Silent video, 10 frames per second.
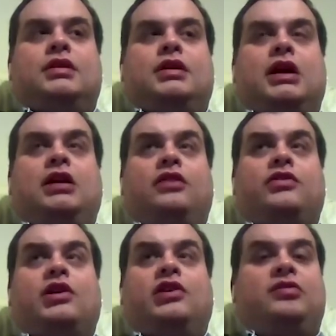A lot of
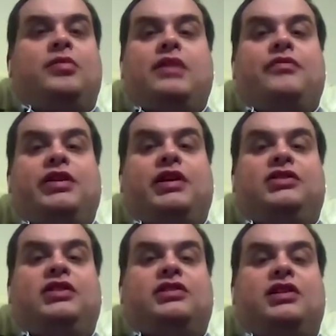cars in the
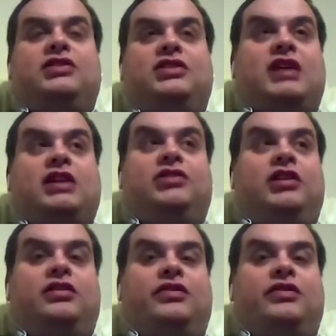1990s had 2-liter